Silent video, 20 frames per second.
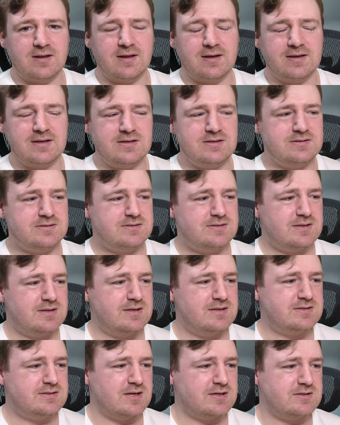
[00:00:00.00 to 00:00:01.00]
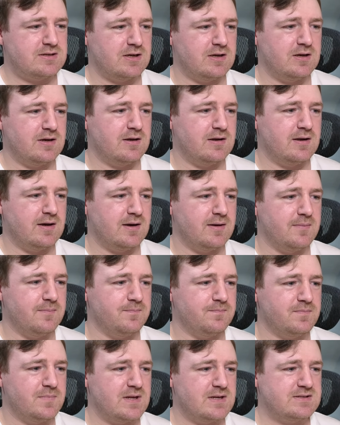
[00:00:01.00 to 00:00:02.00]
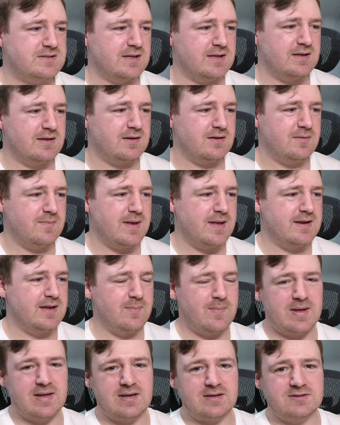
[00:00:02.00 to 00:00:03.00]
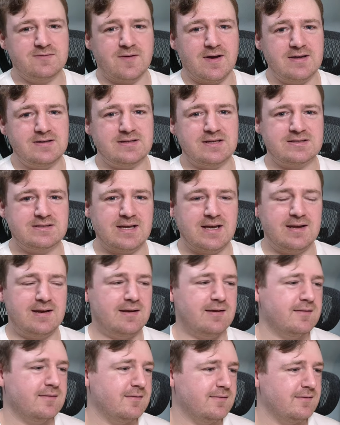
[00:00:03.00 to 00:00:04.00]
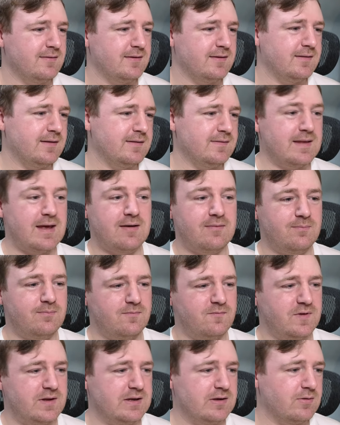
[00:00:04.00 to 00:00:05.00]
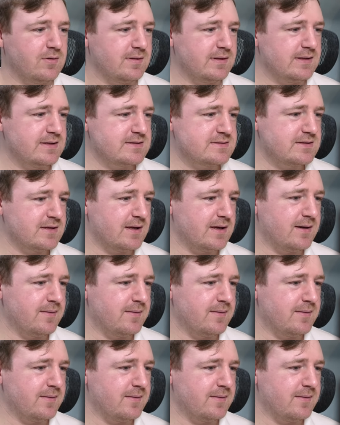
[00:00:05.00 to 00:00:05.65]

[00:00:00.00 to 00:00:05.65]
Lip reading: Like, he's such a good, he made his fights exciting, in that video, at least.